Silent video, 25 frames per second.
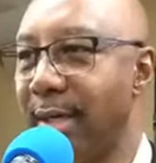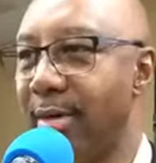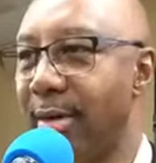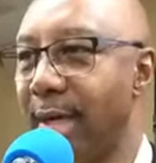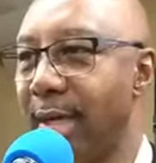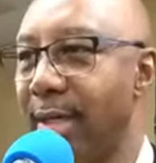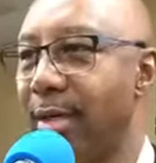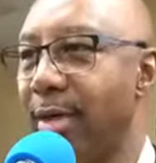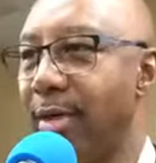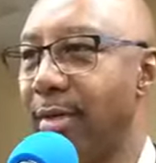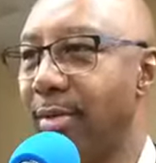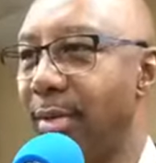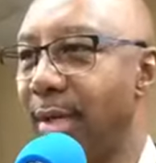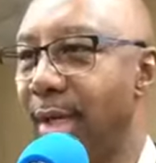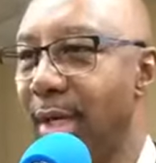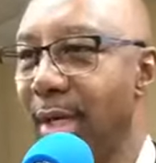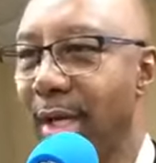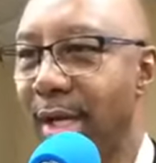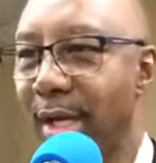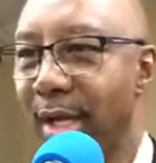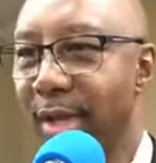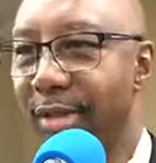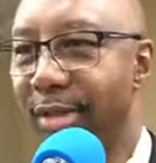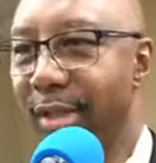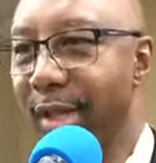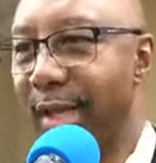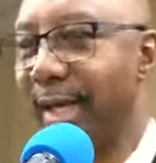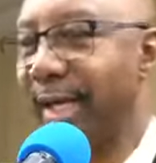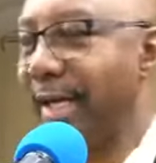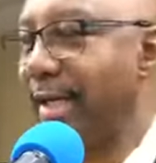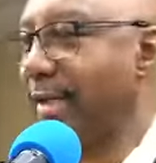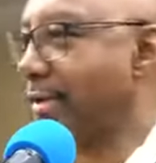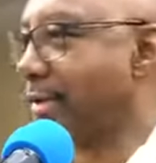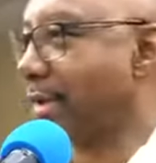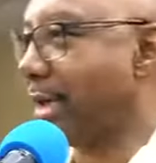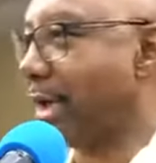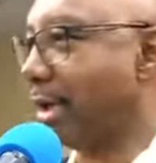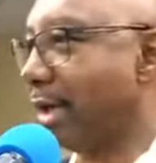I know
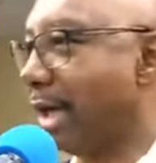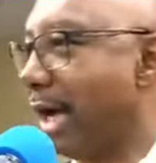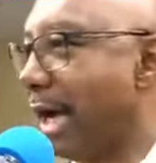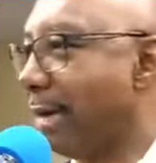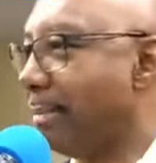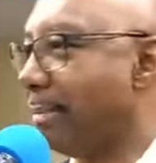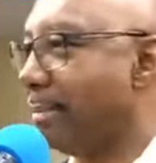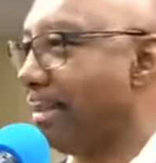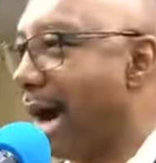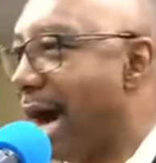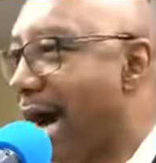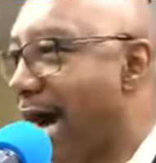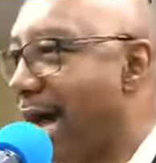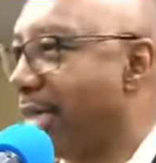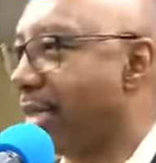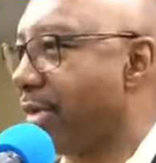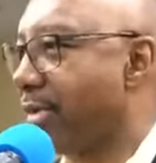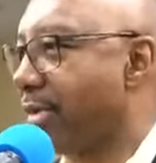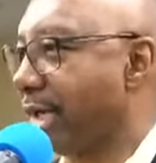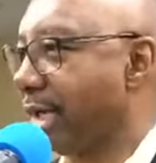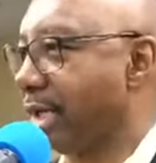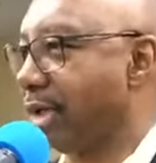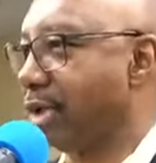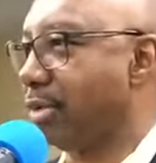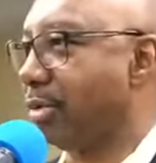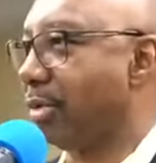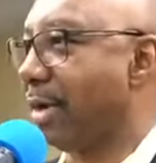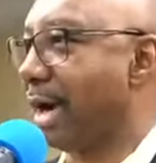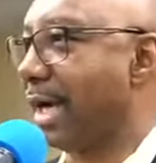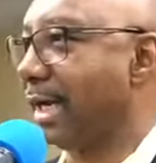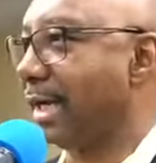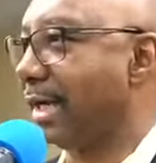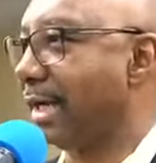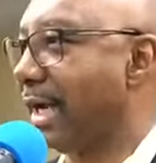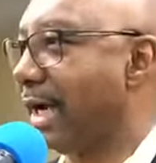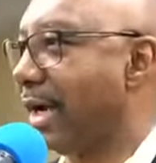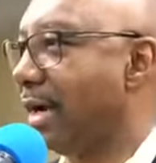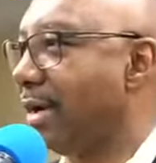things are not bothering you right
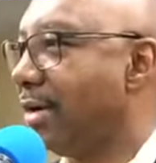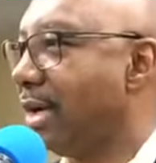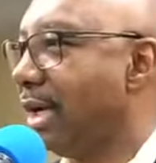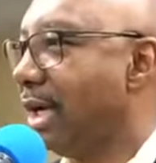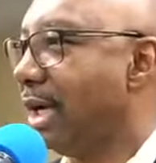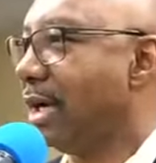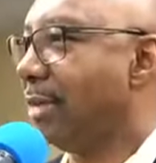now.